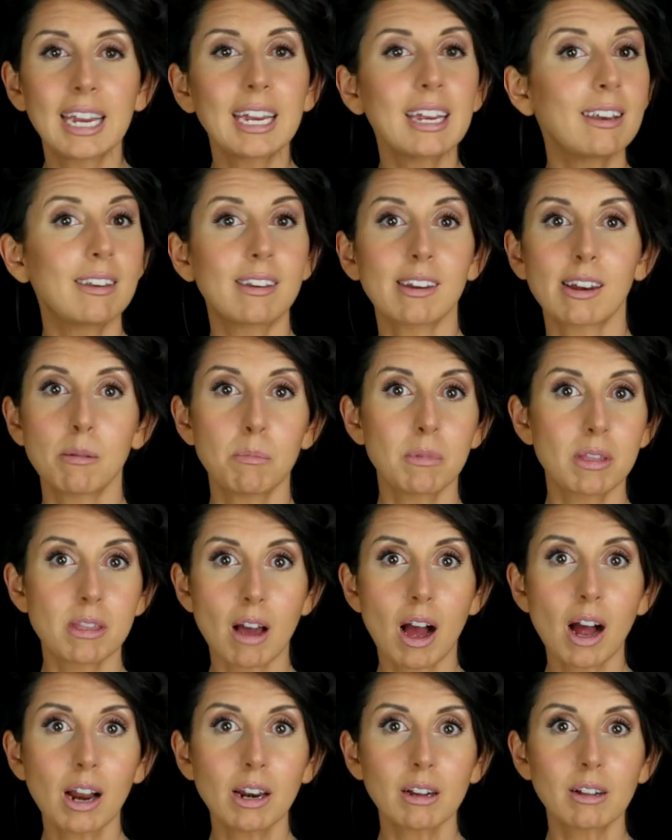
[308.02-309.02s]
He did it
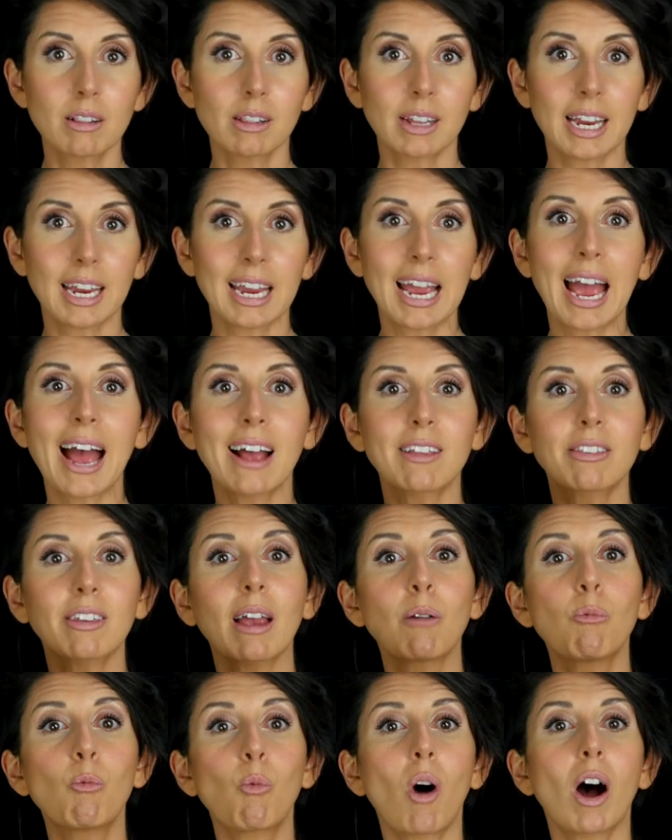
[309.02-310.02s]
methodically. As
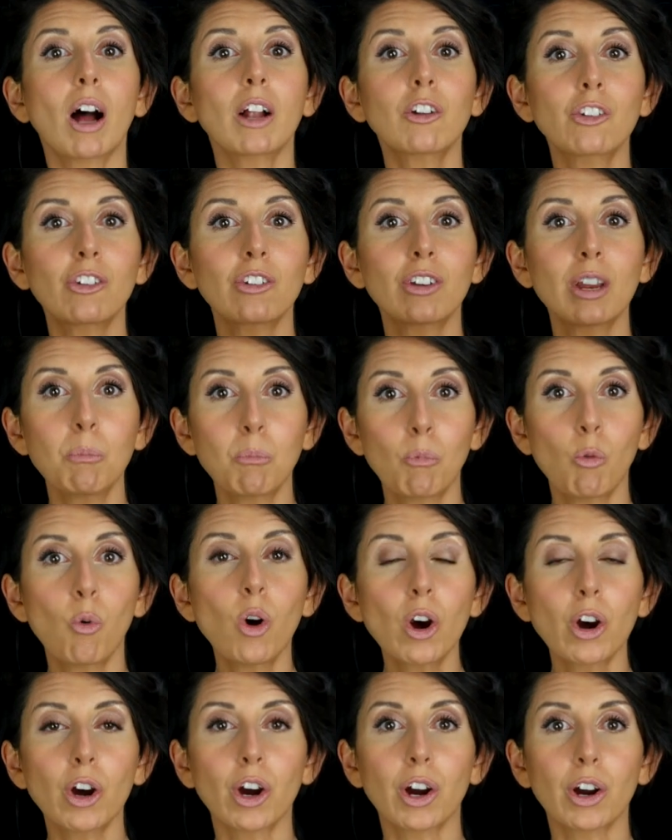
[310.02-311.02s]
I watched him
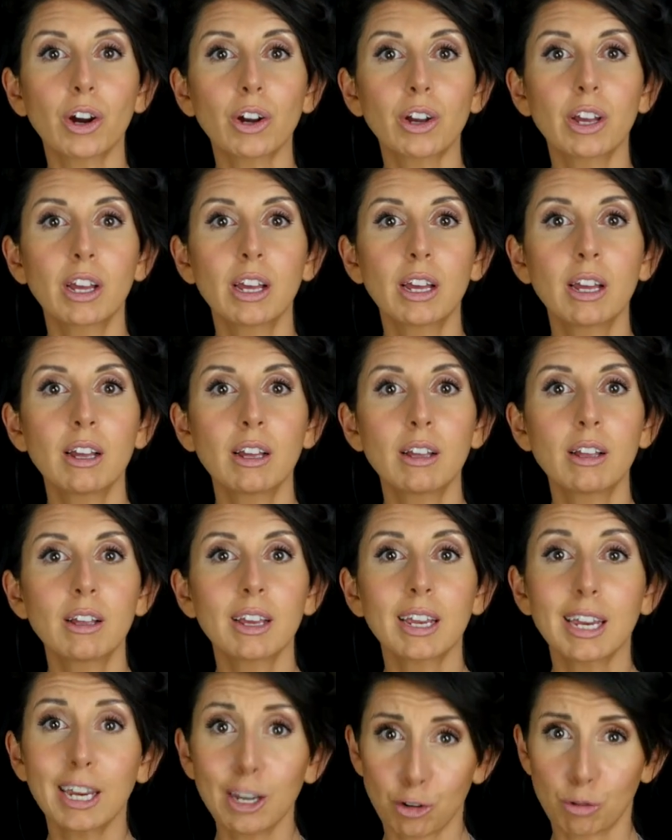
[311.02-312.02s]
work,
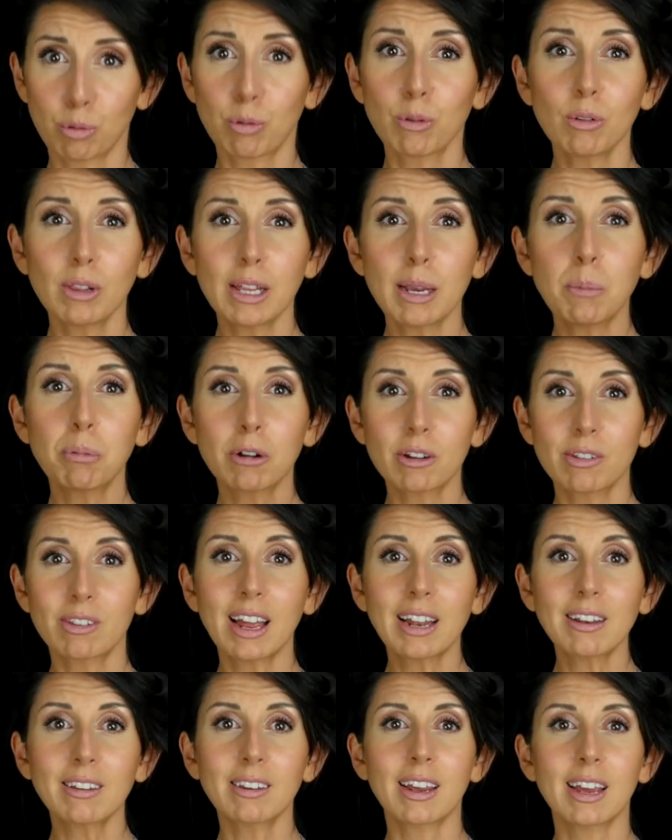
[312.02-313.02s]
he truly
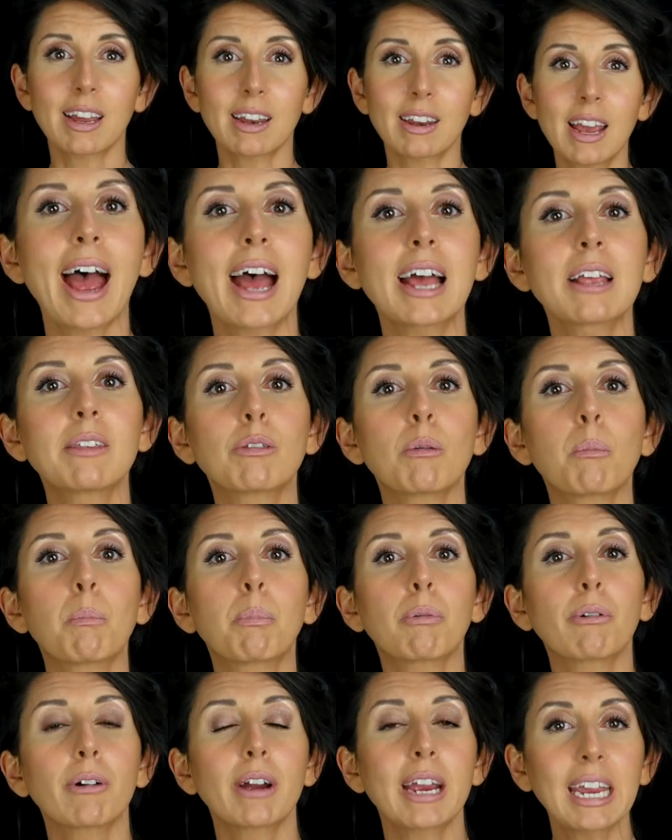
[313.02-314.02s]
presented as
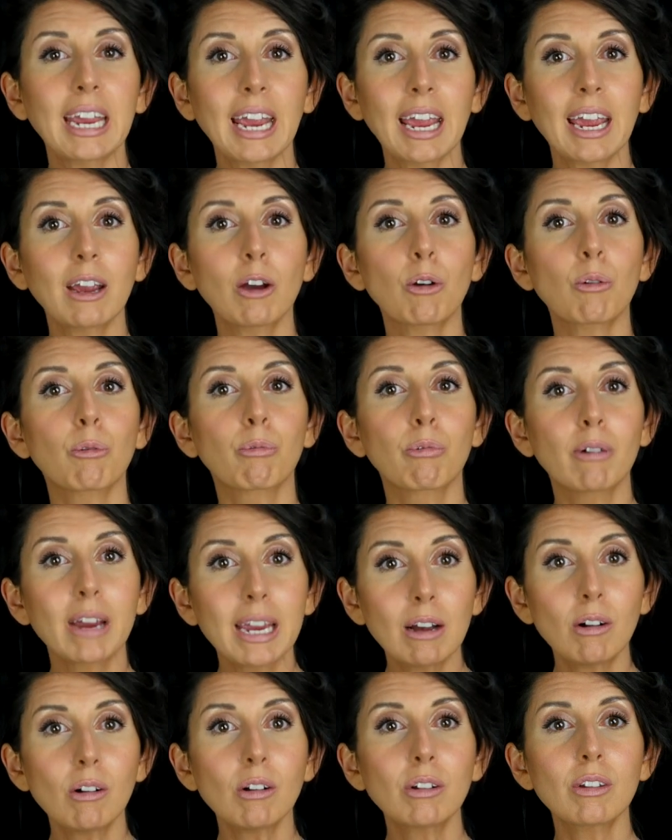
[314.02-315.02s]
bringing
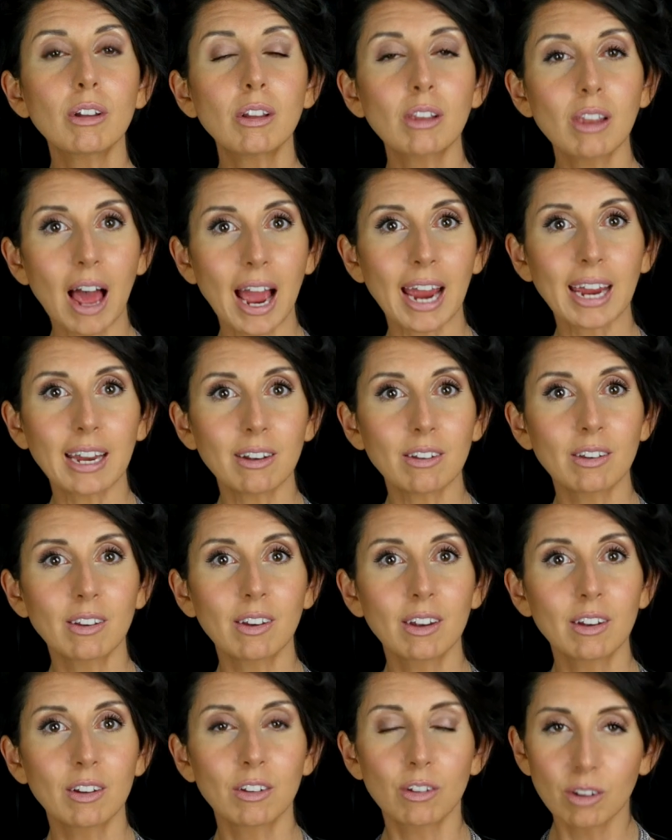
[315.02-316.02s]
real
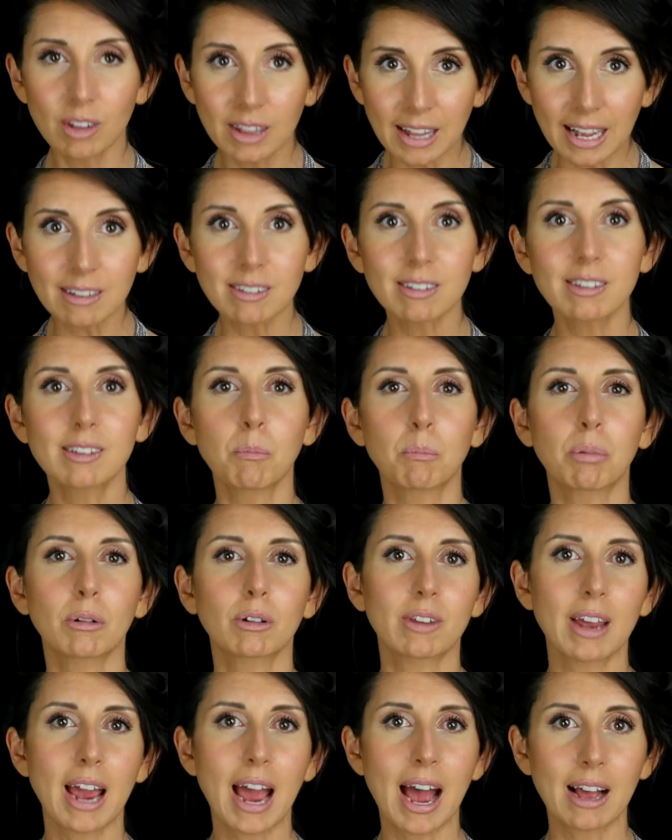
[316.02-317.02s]
delight to that
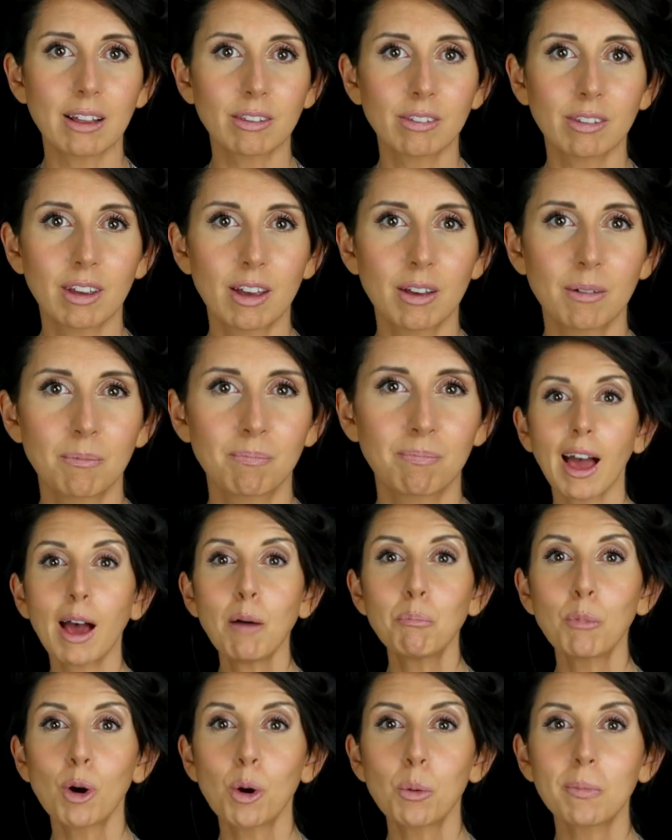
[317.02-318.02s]
simple task.
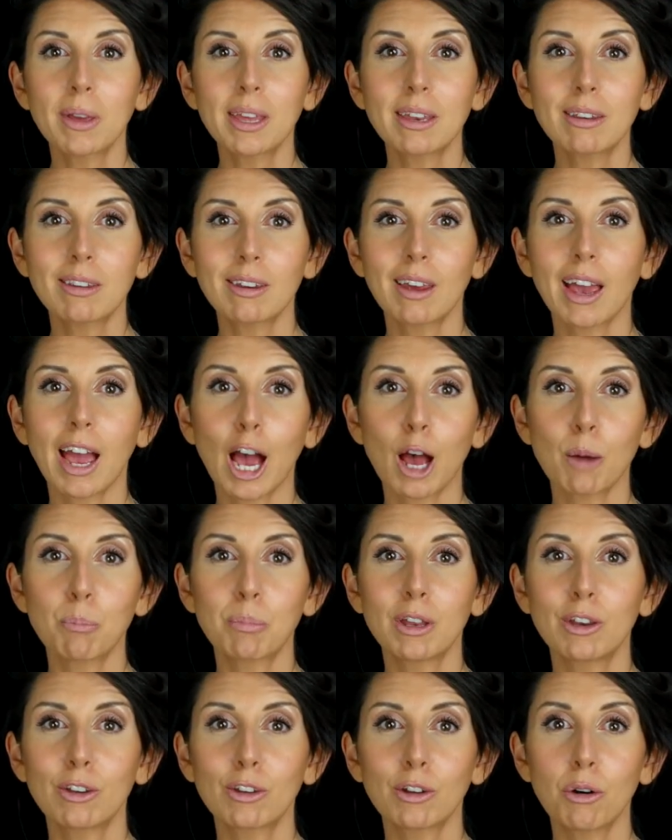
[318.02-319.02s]
That moment
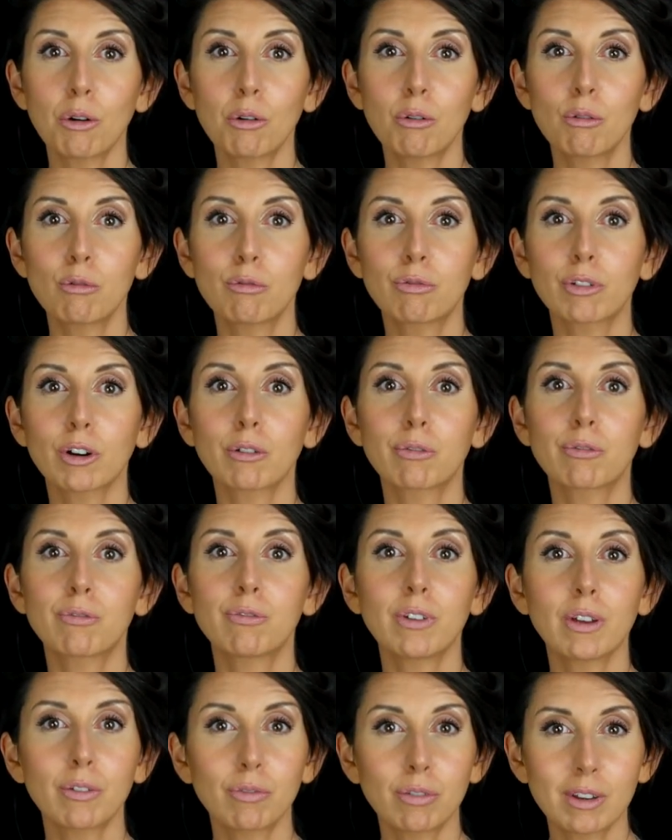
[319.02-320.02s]
happened over
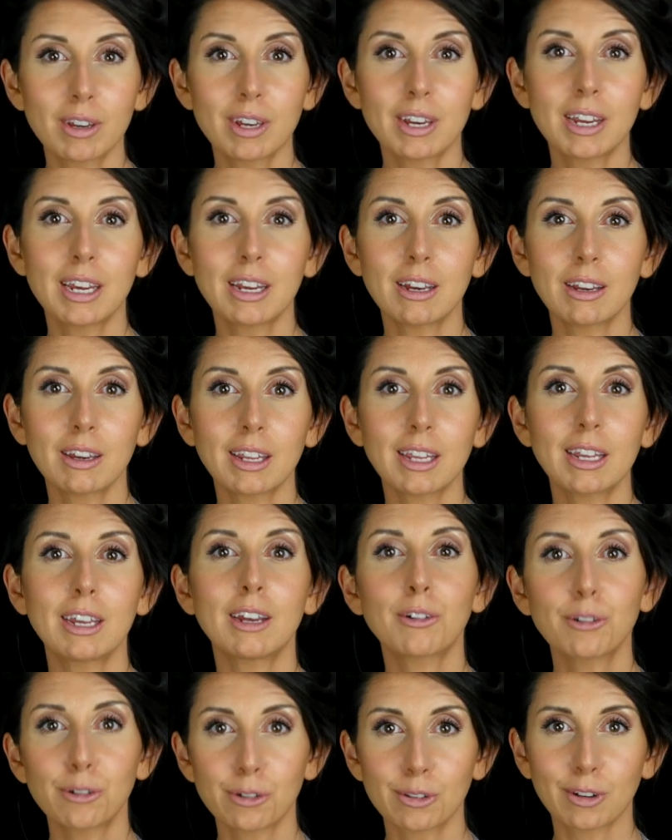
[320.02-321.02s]
fifteen
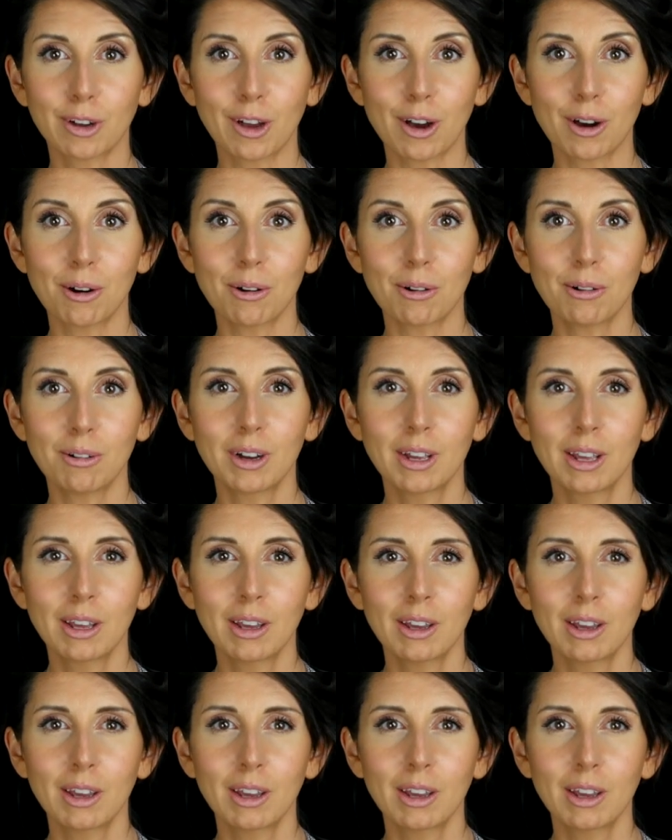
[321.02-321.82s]
years ago,